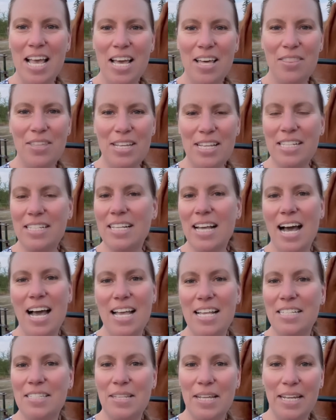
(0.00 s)
These
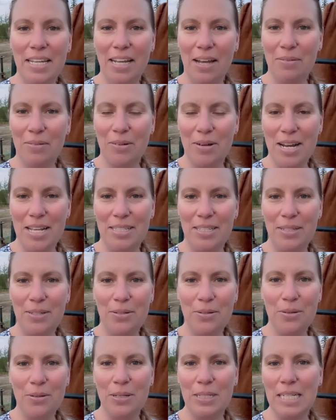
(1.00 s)
guys think I'm crazy
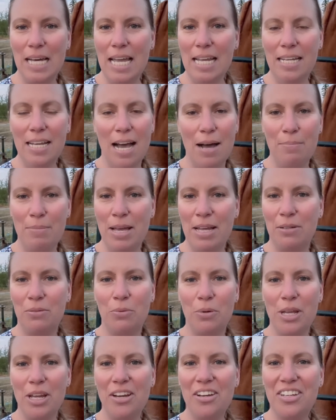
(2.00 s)
too because I come at
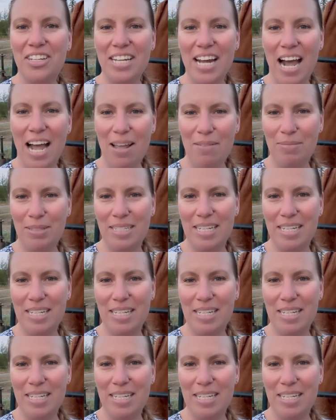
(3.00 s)
weird times